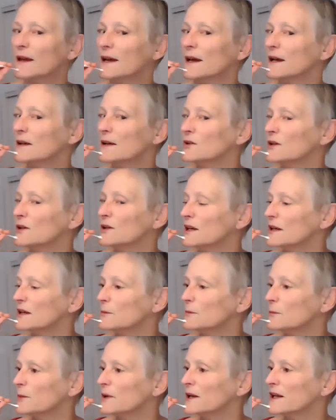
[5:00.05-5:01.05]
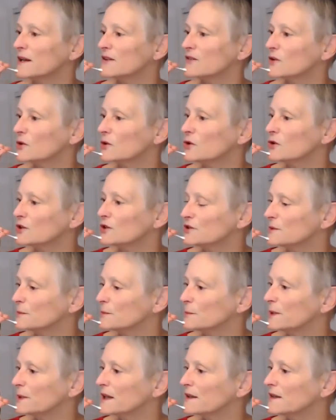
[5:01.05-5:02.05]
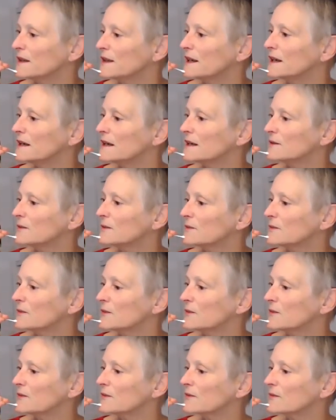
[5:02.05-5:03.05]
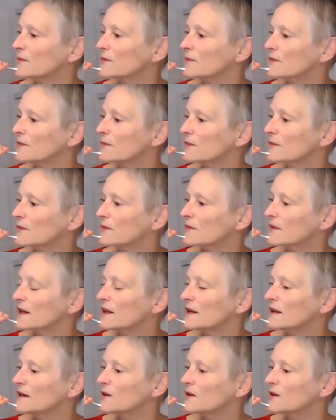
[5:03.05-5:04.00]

And you can place a cotton bud there and